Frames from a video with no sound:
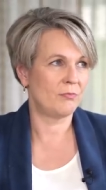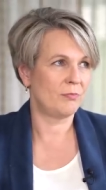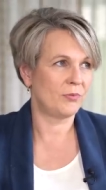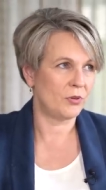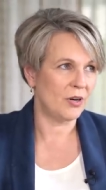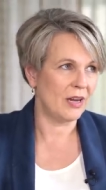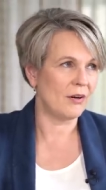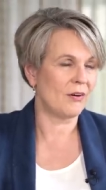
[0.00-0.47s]

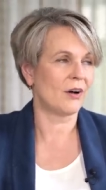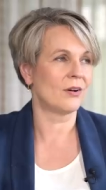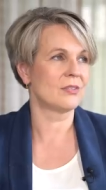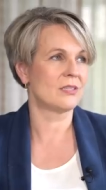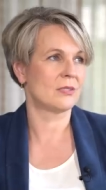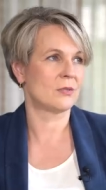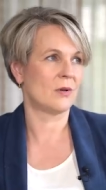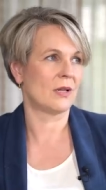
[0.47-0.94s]
three year
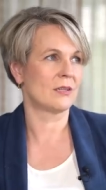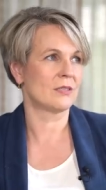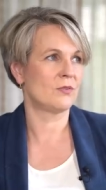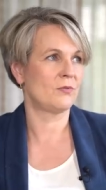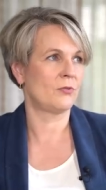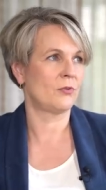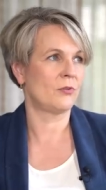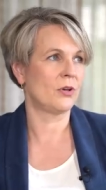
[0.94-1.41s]
olds as well
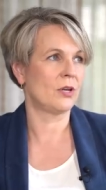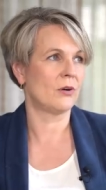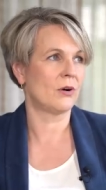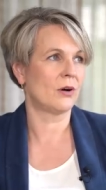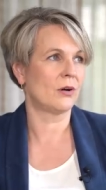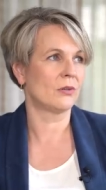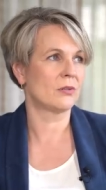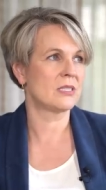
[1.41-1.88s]
as four year
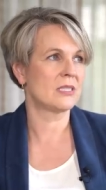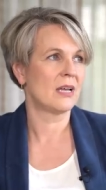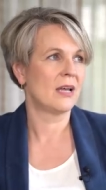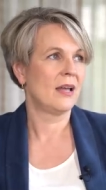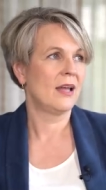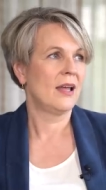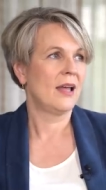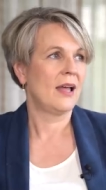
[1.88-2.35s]
olds,
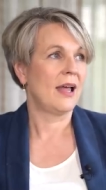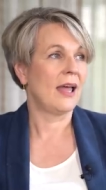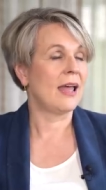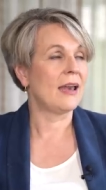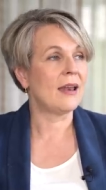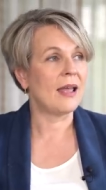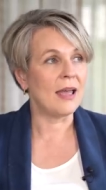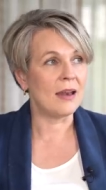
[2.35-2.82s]

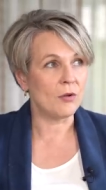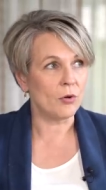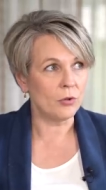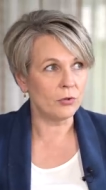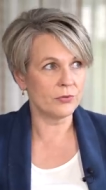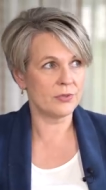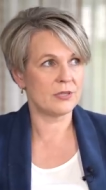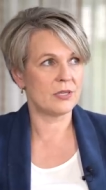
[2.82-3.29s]
and, and
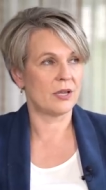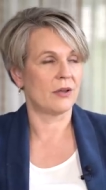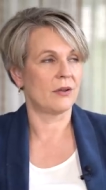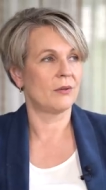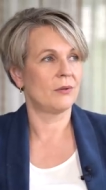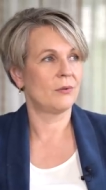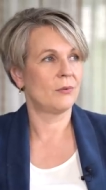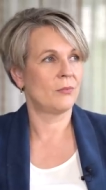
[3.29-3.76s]

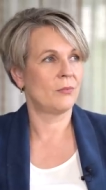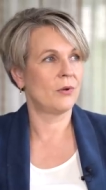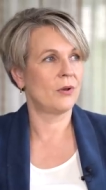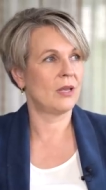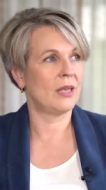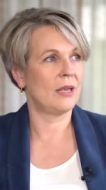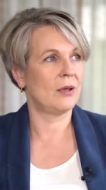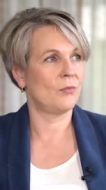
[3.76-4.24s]
also
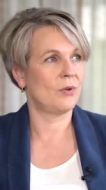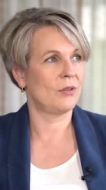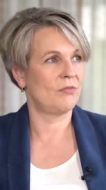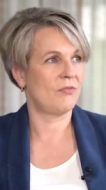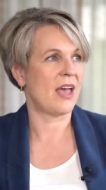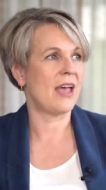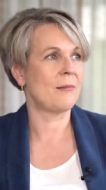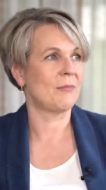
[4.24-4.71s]
working with
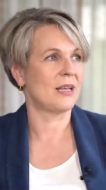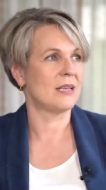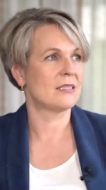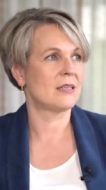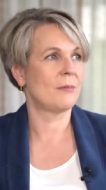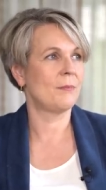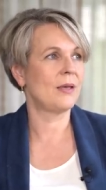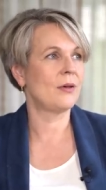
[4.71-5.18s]

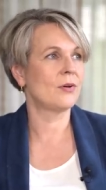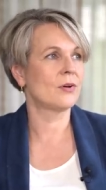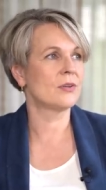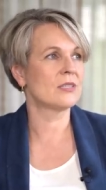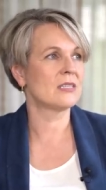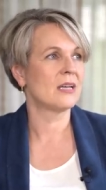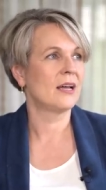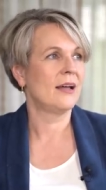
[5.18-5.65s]
families, like
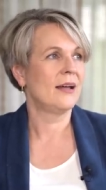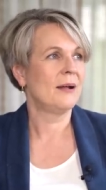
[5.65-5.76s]
because